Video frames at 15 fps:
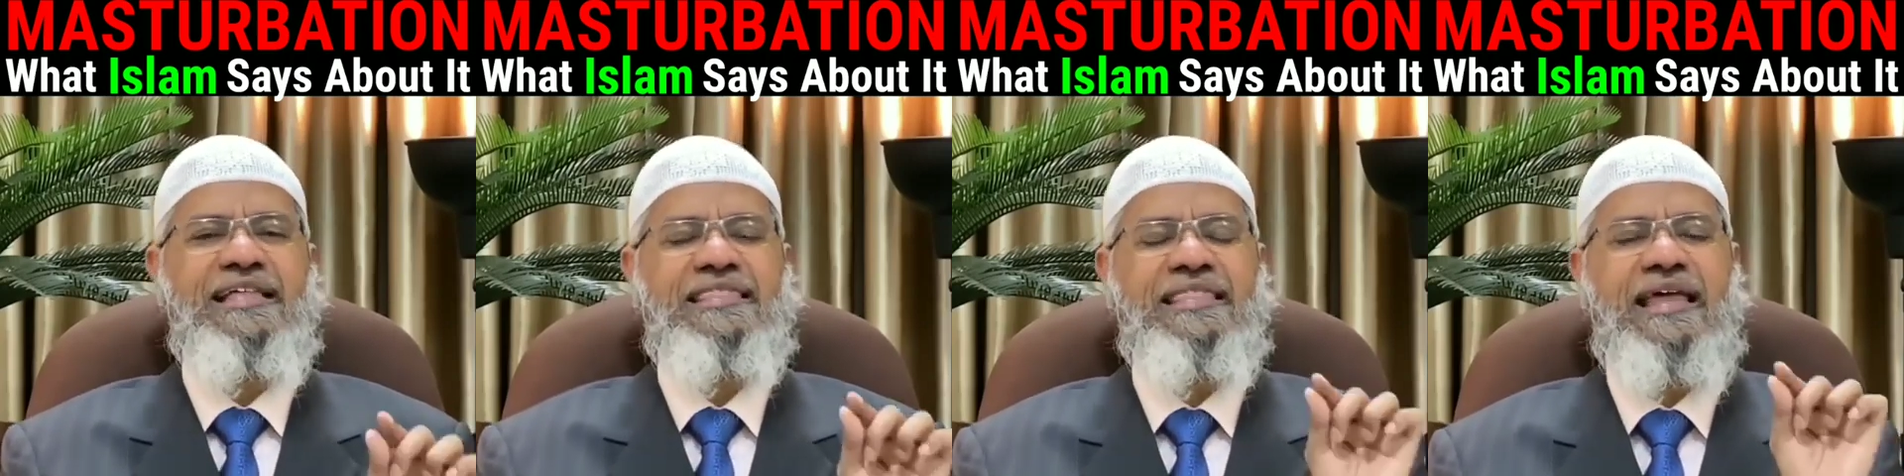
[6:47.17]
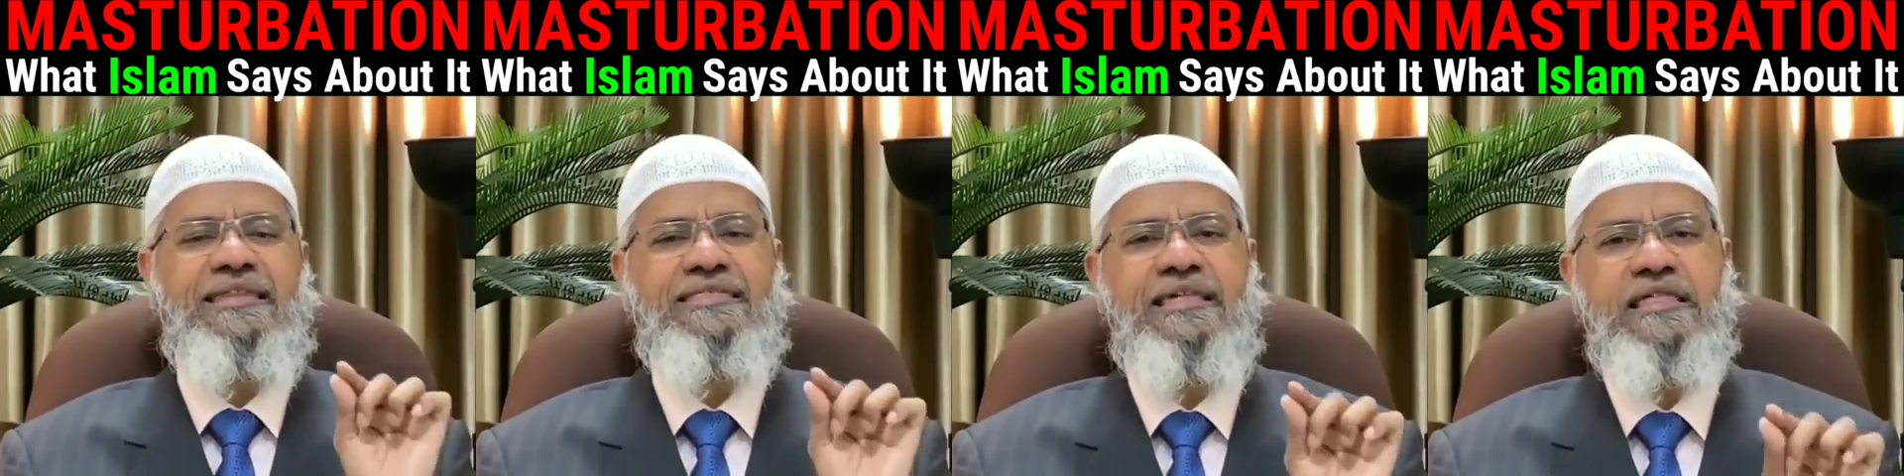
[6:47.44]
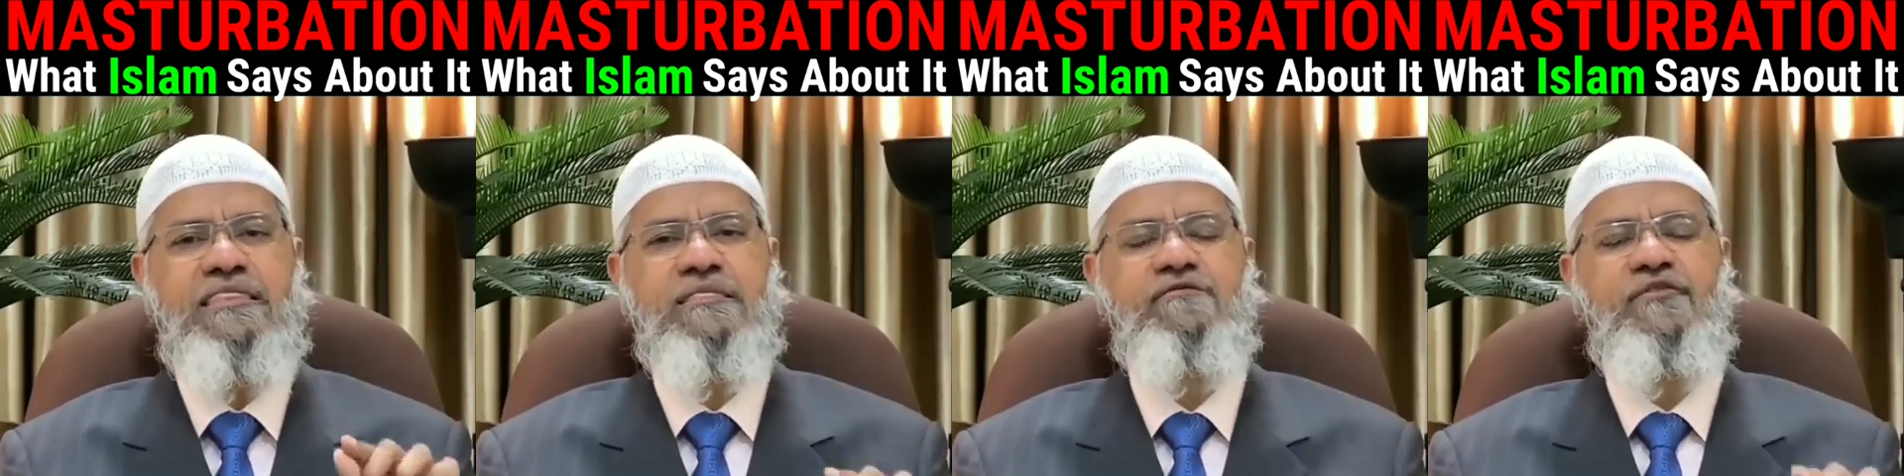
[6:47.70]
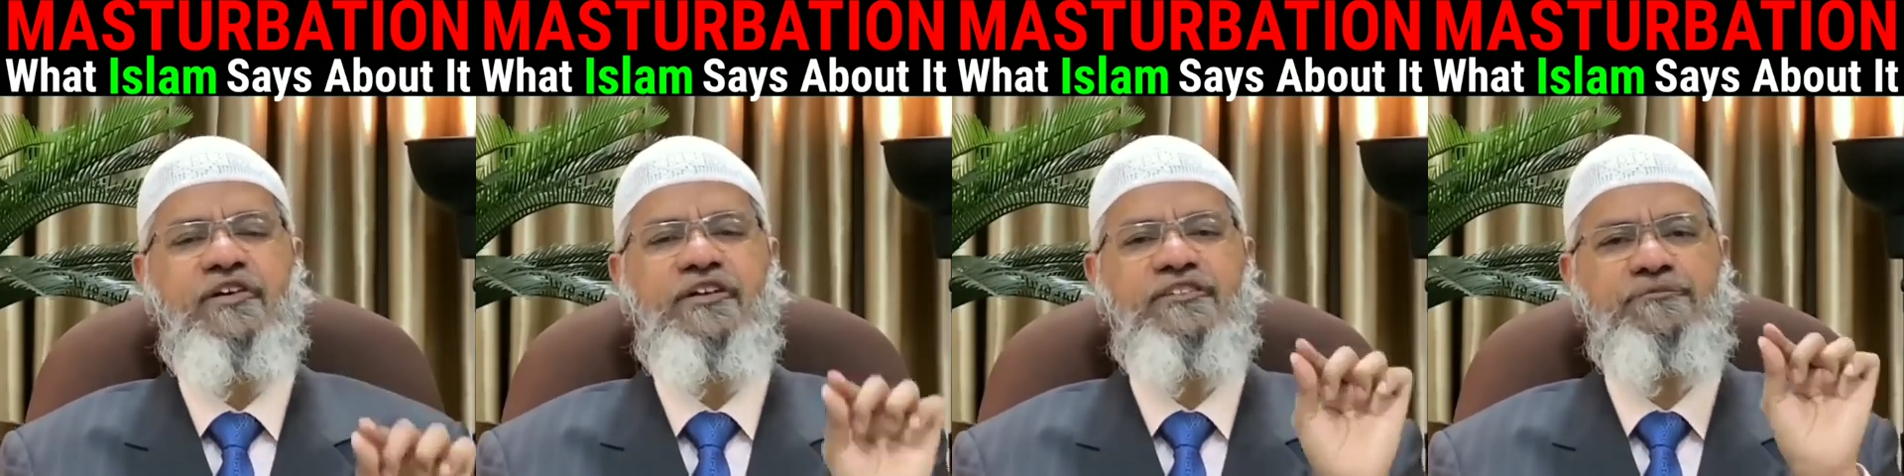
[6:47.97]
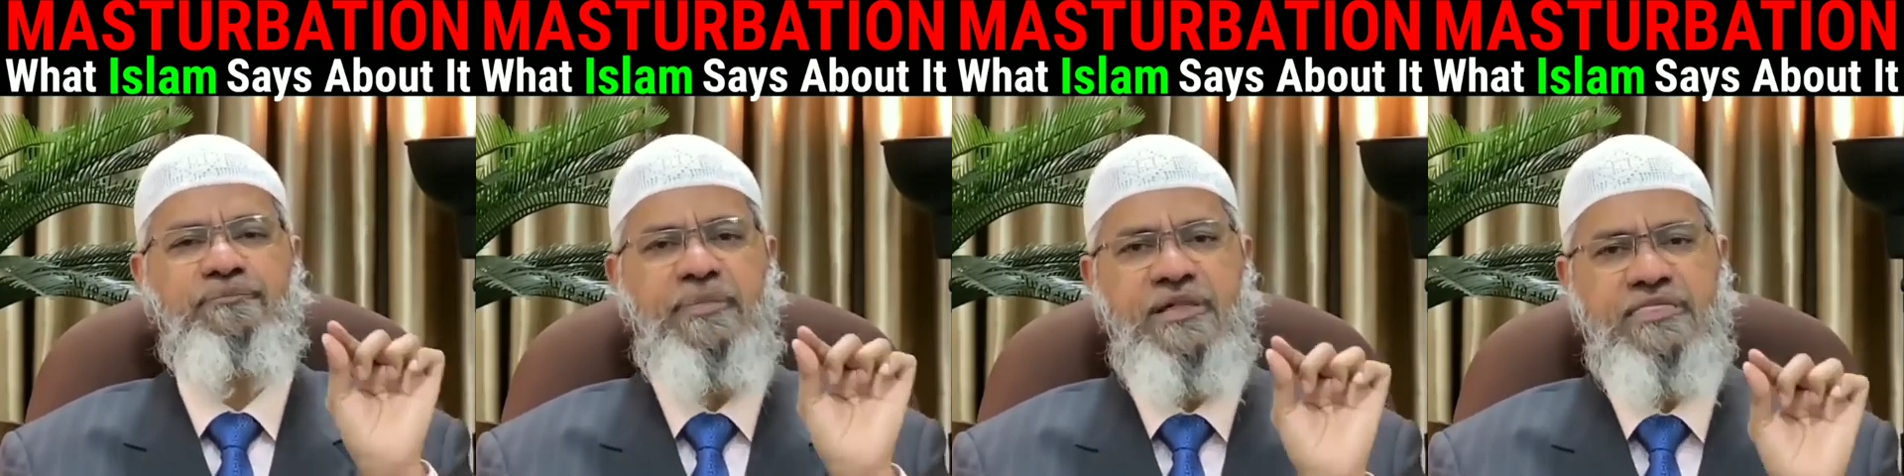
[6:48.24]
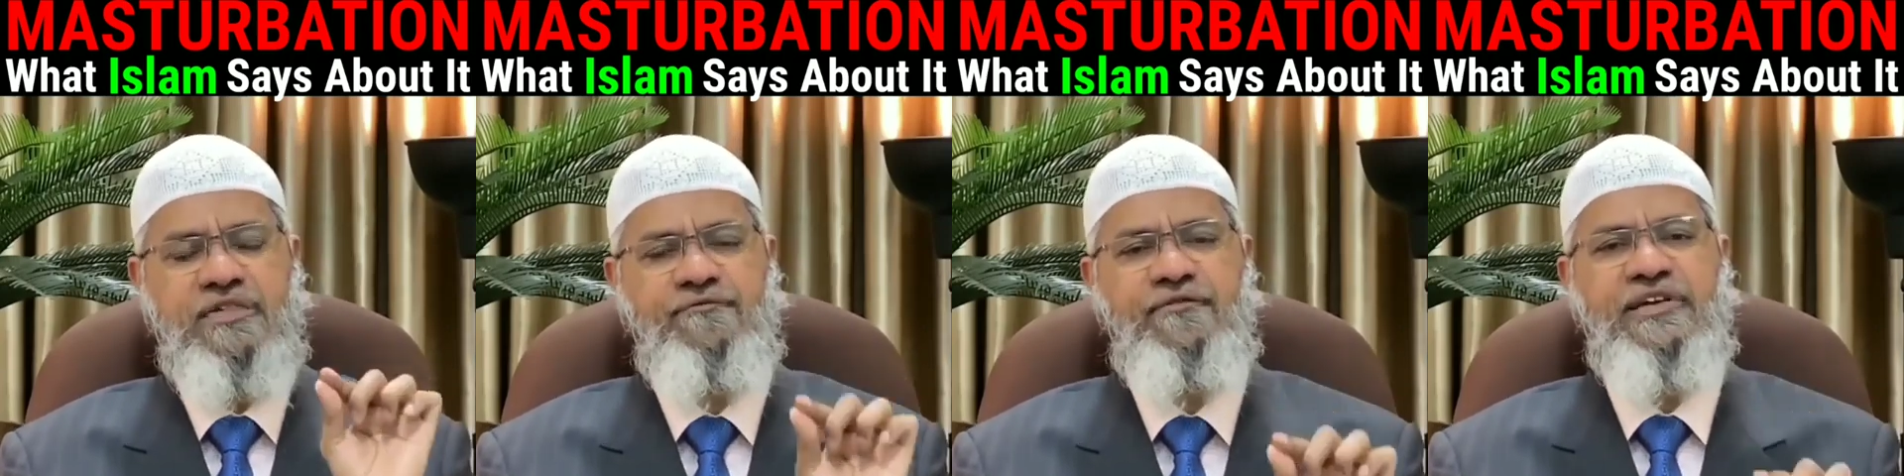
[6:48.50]
that this verse
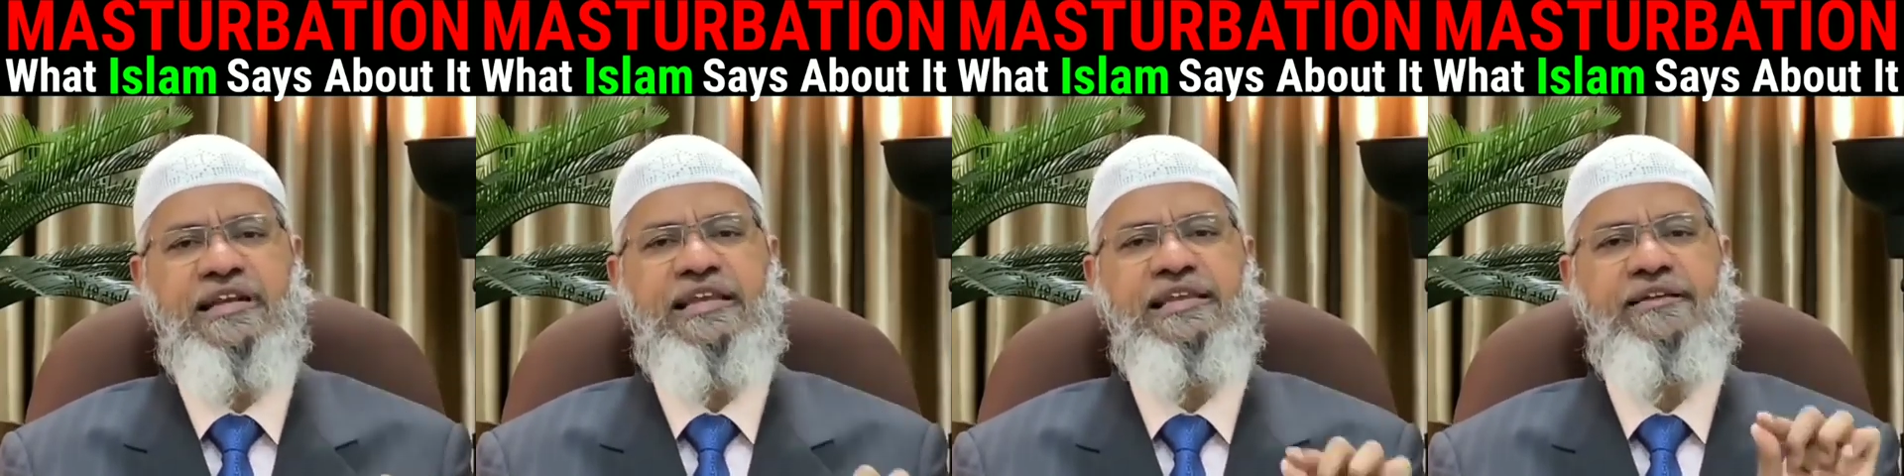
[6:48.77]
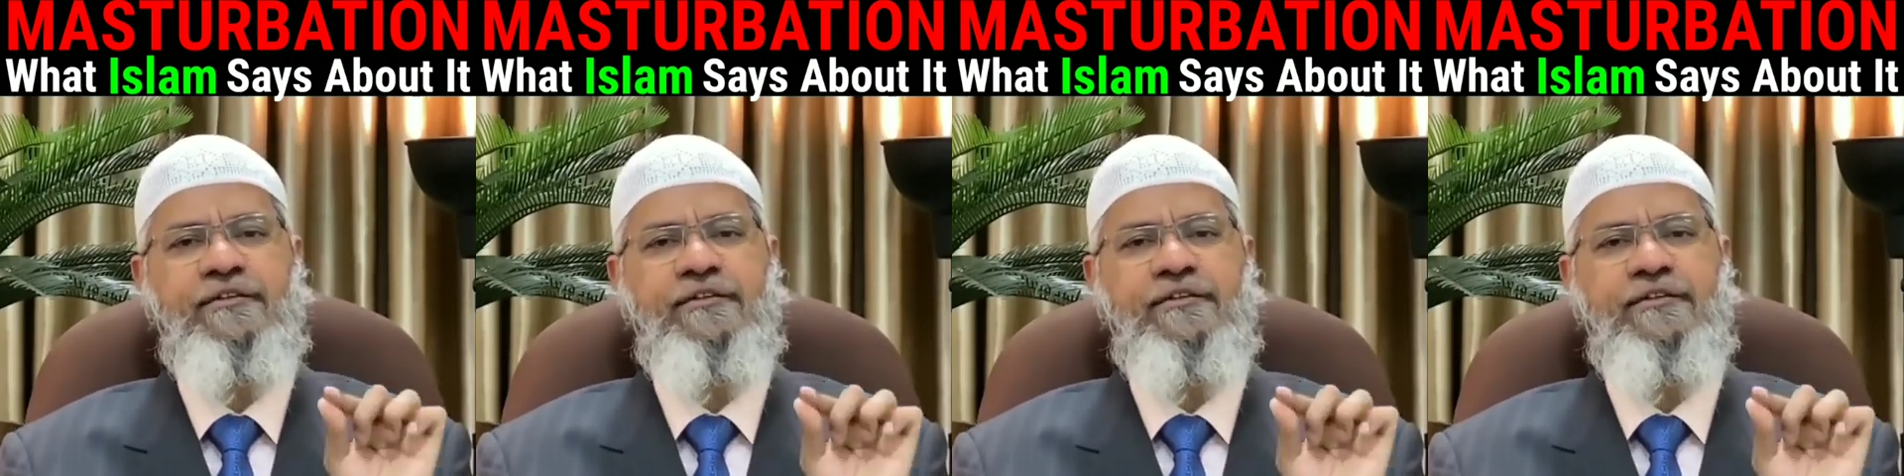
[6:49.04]
specifically